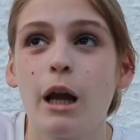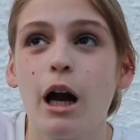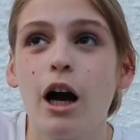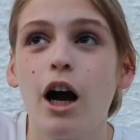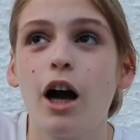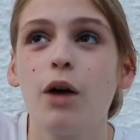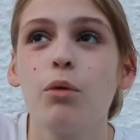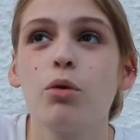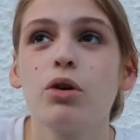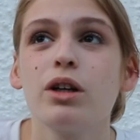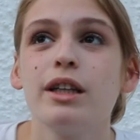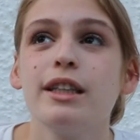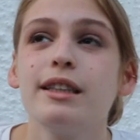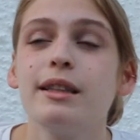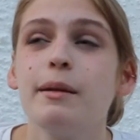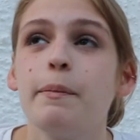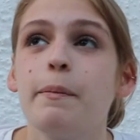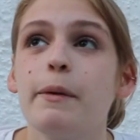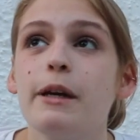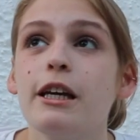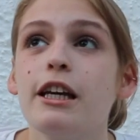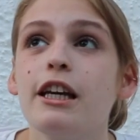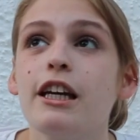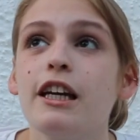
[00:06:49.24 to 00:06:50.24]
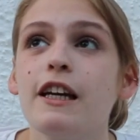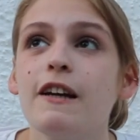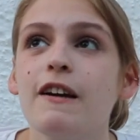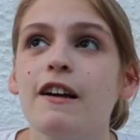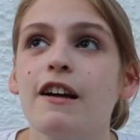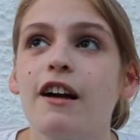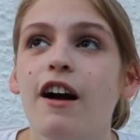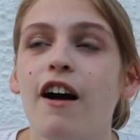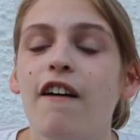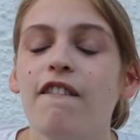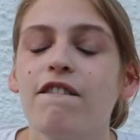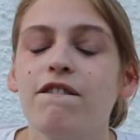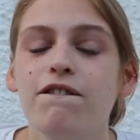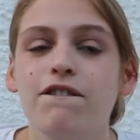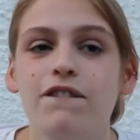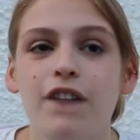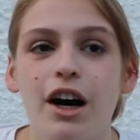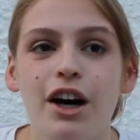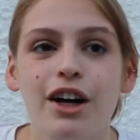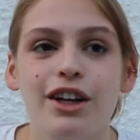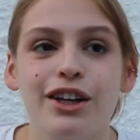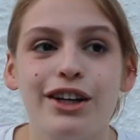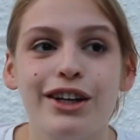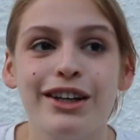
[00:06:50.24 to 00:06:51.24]
I want it to be
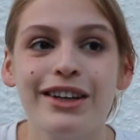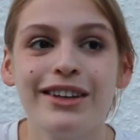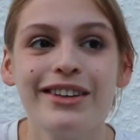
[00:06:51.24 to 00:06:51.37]
fun.